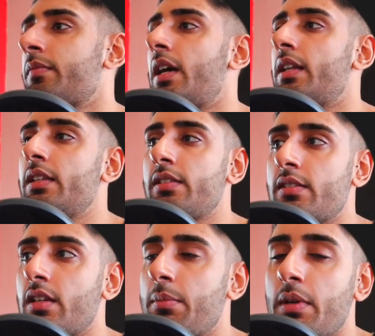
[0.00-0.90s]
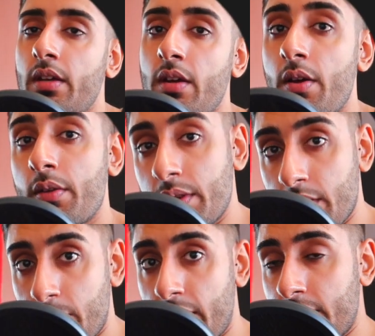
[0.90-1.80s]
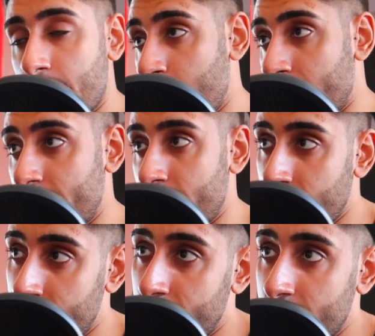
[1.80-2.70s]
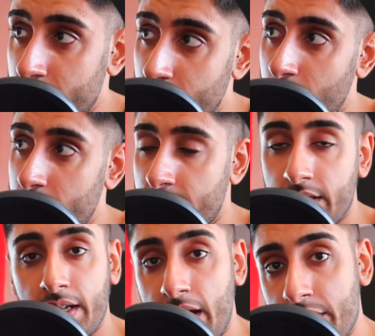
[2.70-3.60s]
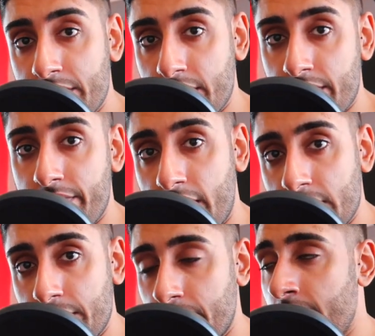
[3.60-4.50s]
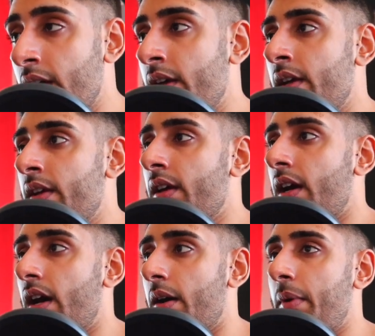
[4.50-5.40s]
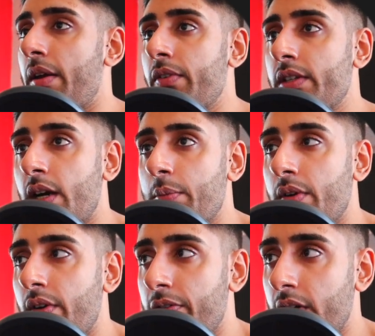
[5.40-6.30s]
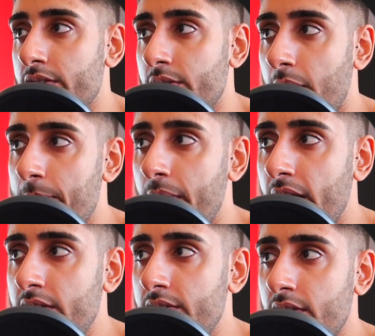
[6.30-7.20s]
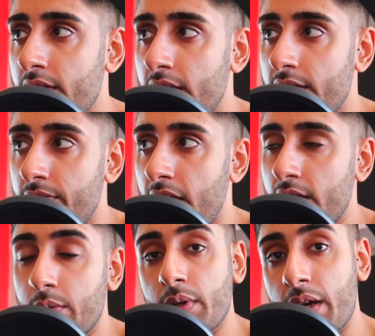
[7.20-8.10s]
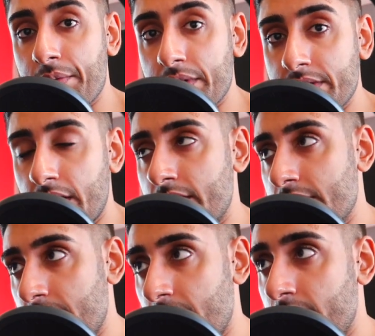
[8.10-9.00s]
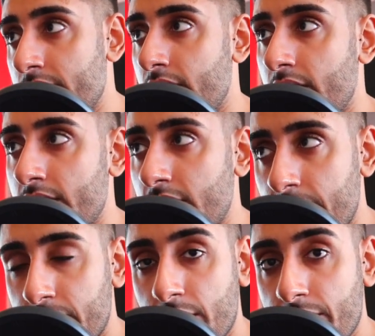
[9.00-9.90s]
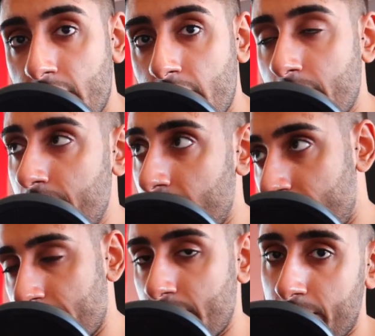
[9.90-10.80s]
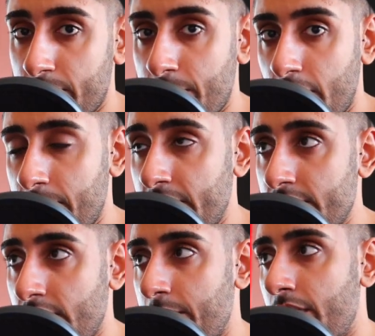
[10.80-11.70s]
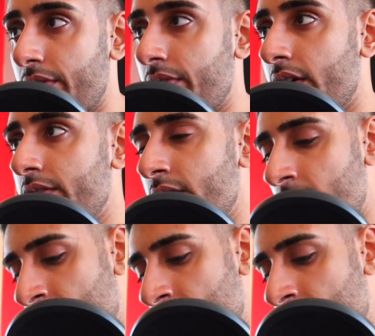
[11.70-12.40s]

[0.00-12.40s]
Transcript: And this is going to be the one which stores the counter value. Um, every time we refresh the web page, this value will get reset to zero. So the JavaScript file will run from top to bottom each time we refresh.